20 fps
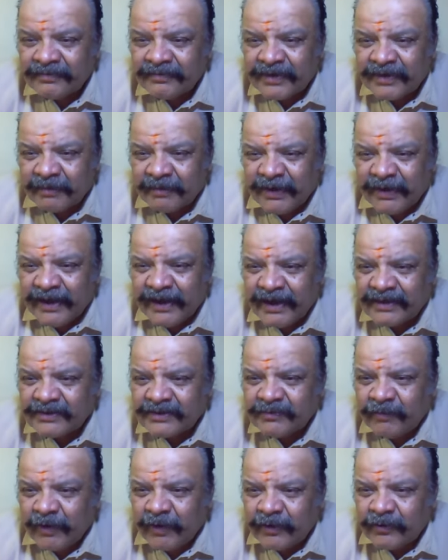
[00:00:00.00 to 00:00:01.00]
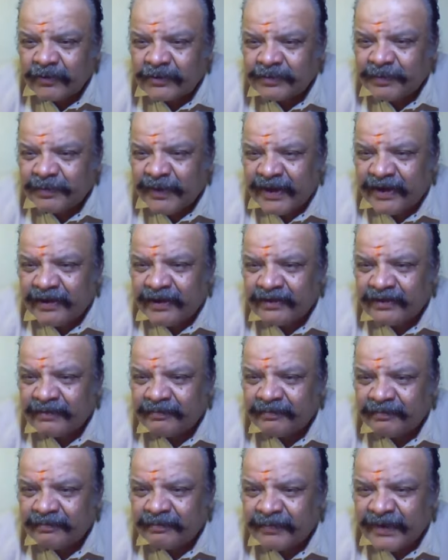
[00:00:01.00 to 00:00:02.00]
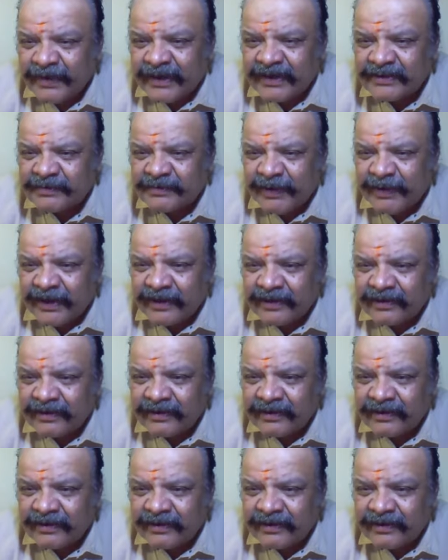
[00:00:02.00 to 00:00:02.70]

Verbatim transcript: If somebody else want to speak, please speak.